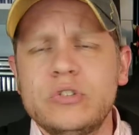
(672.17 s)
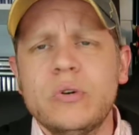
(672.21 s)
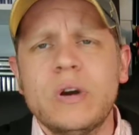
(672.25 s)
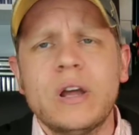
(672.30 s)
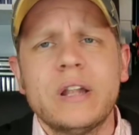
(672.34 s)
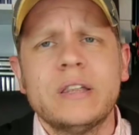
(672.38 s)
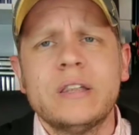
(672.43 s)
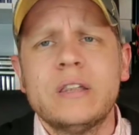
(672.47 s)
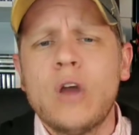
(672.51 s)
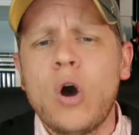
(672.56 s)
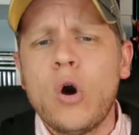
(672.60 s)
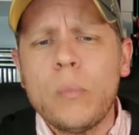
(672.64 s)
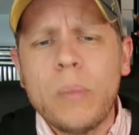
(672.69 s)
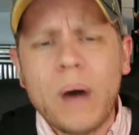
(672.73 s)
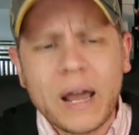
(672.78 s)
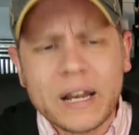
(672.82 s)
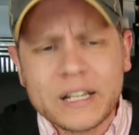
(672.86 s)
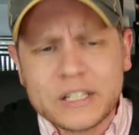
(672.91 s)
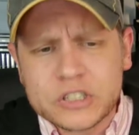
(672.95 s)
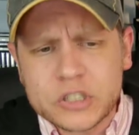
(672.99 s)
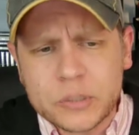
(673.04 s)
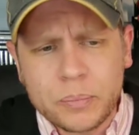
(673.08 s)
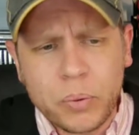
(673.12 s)
you had,
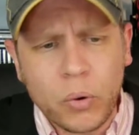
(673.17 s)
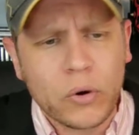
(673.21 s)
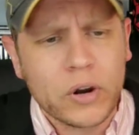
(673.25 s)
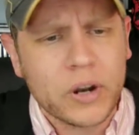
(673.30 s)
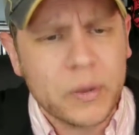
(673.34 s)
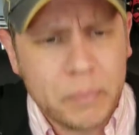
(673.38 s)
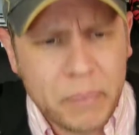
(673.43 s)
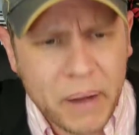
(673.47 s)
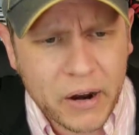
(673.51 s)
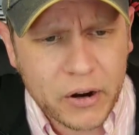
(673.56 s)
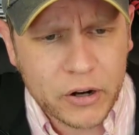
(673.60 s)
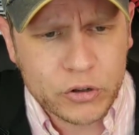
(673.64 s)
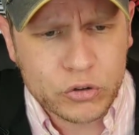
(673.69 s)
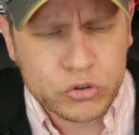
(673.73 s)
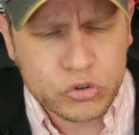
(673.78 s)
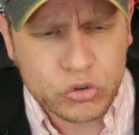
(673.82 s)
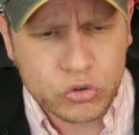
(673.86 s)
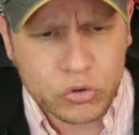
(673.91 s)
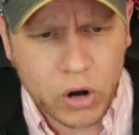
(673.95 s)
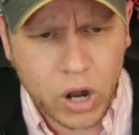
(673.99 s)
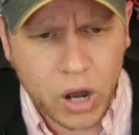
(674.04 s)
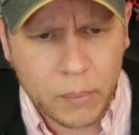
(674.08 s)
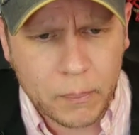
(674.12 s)
nobody supported Baron
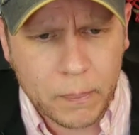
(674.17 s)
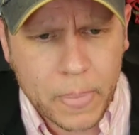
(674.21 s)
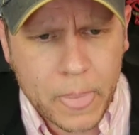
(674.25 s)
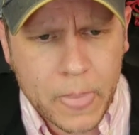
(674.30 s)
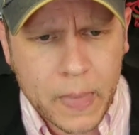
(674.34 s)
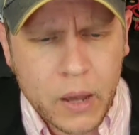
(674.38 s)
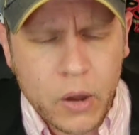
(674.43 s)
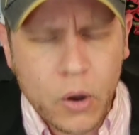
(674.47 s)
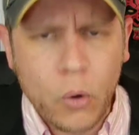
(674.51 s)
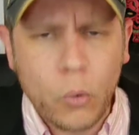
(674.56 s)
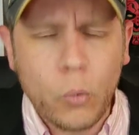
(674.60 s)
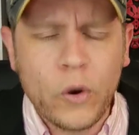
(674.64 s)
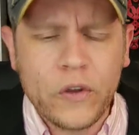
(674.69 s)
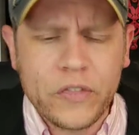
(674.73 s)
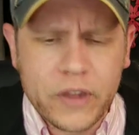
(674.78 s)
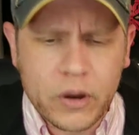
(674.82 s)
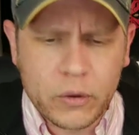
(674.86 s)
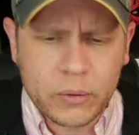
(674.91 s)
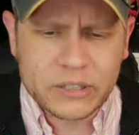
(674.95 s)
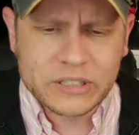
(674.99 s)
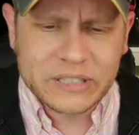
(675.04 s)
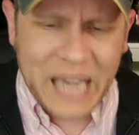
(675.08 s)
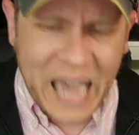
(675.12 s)
Trump when
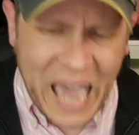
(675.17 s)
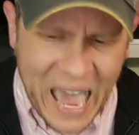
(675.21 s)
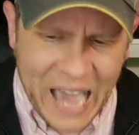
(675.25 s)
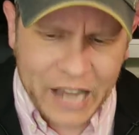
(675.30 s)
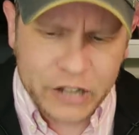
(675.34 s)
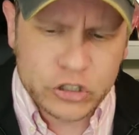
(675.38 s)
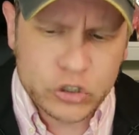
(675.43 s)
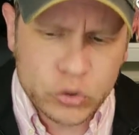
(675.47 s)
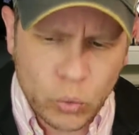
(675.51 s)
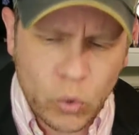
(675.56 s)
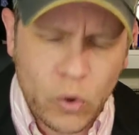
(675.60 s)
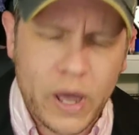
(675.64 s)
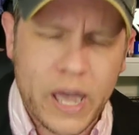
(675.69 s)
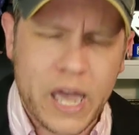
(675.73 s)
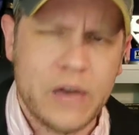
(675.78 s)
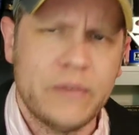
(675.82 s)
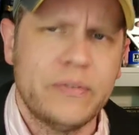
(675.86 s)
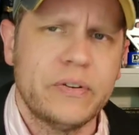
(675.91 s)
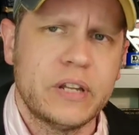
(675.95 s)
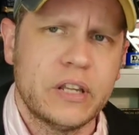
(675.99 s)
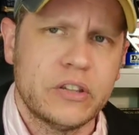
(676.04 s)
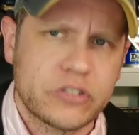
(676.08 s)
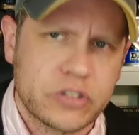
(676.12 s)
there was actual
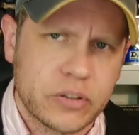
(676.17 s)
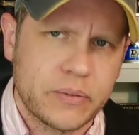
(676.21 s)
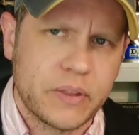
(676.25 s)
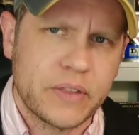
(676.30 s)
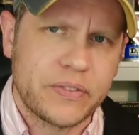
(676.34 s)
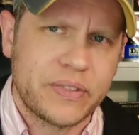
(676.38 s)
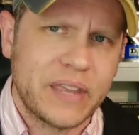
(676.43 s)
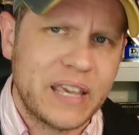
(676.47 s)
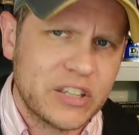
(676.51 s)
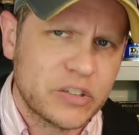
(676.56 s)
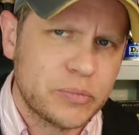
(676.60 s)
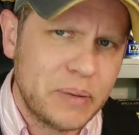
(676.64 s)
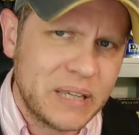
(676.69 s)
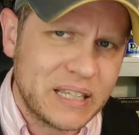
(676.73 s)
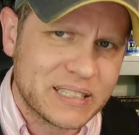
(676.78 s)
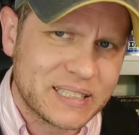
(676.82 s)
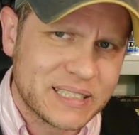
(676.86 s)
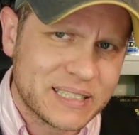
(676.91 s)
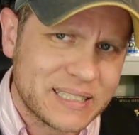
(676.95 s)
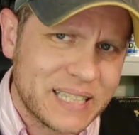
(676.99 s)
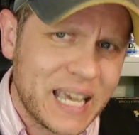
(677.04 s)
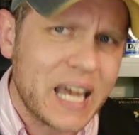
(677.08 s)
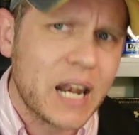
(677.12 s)
evidence of the things being
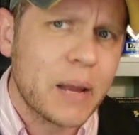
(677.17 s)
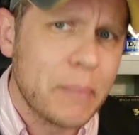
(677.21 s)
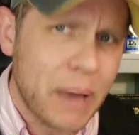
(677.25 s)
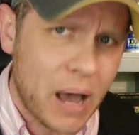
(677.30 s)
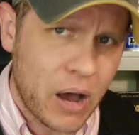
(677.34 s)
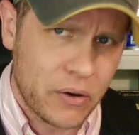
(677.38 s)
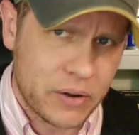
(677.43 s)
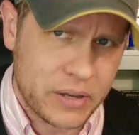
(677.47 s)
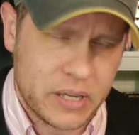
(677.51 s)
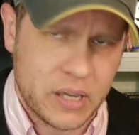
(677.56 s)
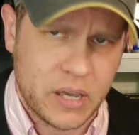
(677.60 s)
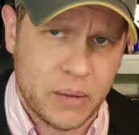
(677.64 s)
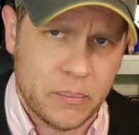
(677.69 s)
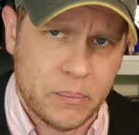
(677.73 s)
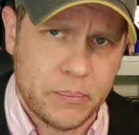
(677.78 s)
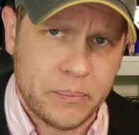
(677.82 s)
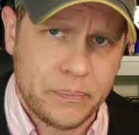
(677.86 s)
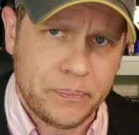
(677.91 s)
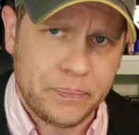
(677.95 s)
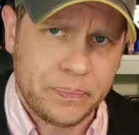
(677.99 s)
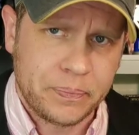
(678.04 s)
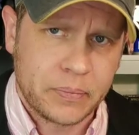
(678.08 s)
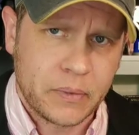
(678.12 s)
said about
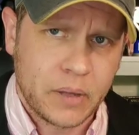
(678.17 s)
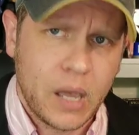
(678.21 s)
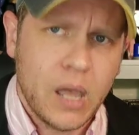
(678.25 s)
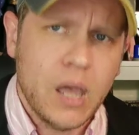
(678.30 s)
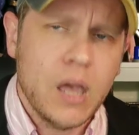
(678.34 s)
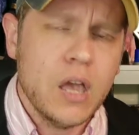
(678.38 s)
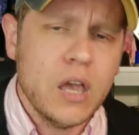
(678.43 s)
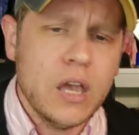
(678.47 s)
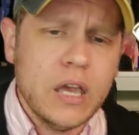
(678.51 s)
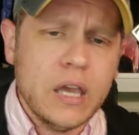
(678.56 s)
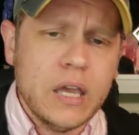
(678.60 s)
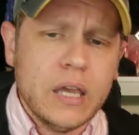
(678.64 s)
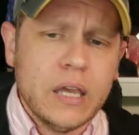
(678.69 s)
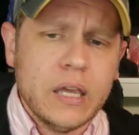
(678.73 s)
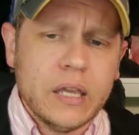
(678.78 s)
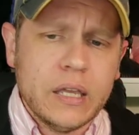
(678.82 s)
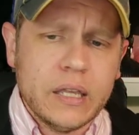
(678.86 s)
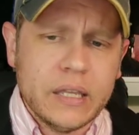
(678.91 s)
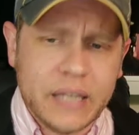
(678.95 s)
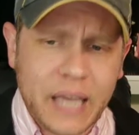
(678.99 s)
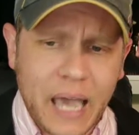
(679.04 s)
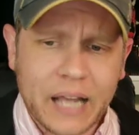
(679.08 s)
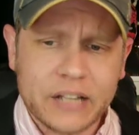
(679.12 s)
him.
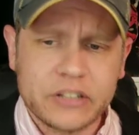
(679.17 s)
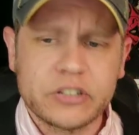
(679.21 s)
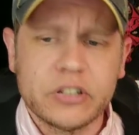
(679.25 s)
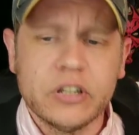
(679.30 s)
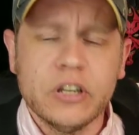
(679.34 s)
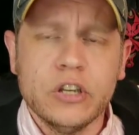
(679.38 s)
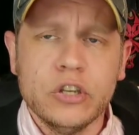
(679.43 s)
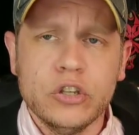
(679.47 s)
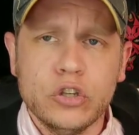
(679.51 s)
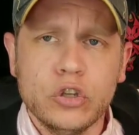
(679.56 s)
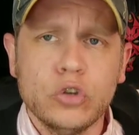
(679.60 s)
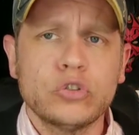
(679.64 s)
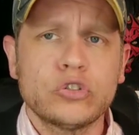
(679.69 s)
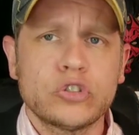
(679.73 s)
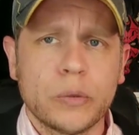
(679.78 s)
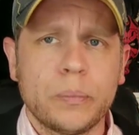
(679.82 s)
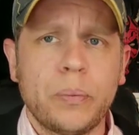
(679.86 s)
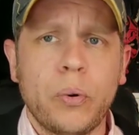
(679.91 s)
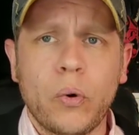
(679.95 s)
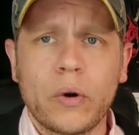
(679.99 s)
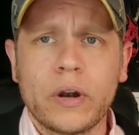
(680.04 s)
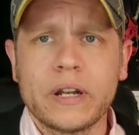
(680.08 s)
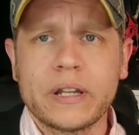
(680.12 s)
Yet, you
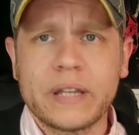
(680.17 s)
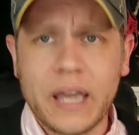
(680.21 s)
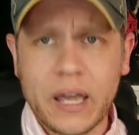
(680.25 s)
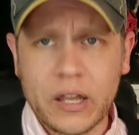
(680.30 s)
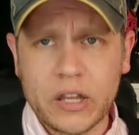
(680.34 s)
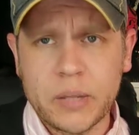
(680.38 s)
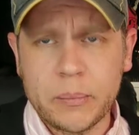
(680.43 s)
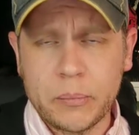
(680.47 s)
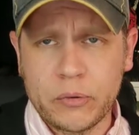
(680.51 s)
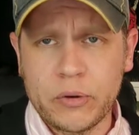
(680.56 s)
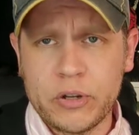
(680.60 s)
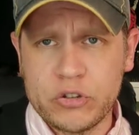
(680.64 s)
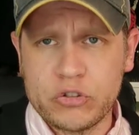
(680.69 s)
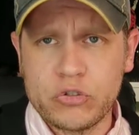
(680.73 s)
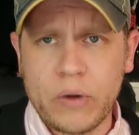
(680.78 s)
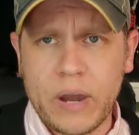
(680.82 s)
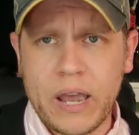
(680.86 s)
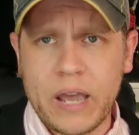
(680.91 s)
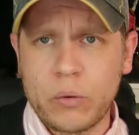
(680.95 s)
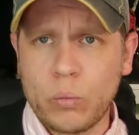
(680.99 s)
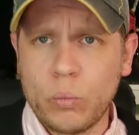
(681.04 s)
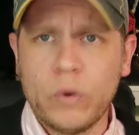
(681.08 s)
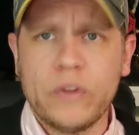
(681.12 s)
supported Kelly Marie
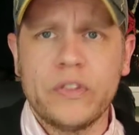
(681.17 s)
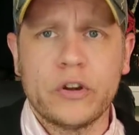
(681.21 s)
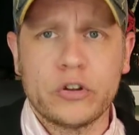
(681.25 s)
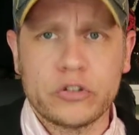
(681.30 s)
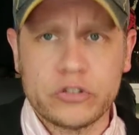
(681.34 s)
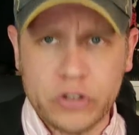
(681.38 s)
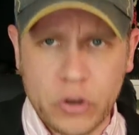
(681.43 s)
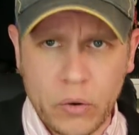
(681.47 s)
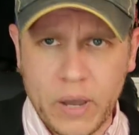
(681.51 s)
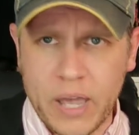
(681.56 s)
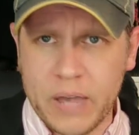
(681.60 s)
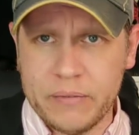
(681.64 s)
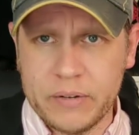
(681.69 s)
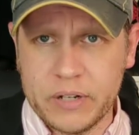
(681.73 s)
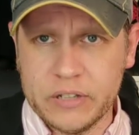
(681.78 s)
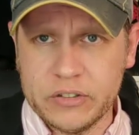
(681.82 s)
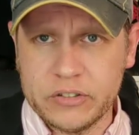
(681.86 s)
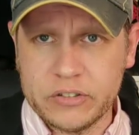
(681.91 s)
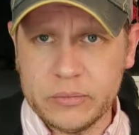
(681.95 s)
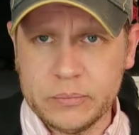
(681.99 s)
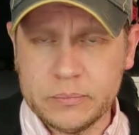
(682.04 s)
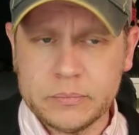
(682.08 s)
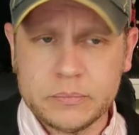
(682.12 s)
Tran when there's no
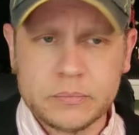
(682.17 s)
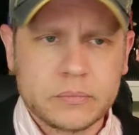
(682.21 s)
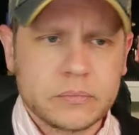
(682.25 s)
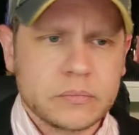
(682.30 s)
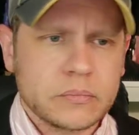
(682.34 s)
evidence.